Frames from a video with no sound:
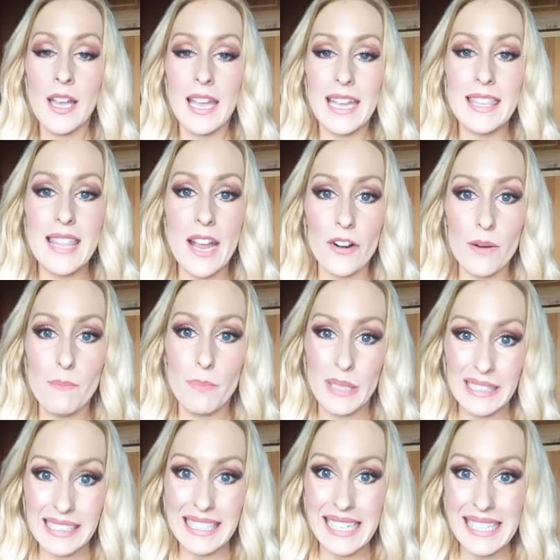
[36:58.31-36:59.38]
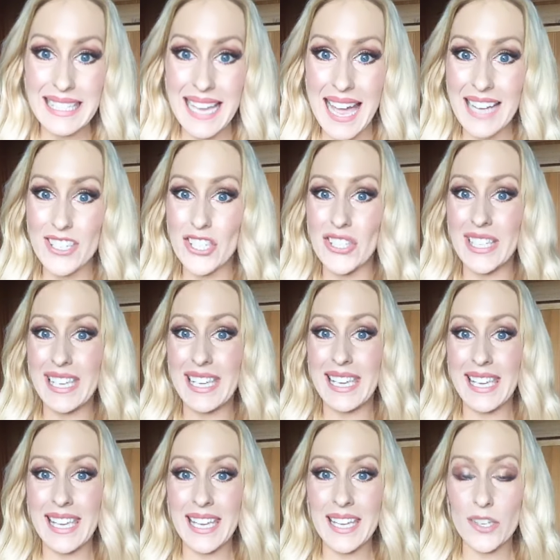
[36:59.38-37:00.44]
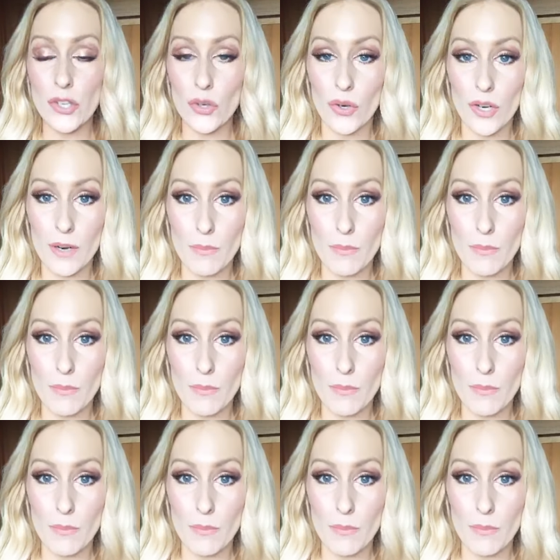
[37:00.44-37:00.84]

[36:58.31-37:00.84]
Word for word: in their ability to actually hear your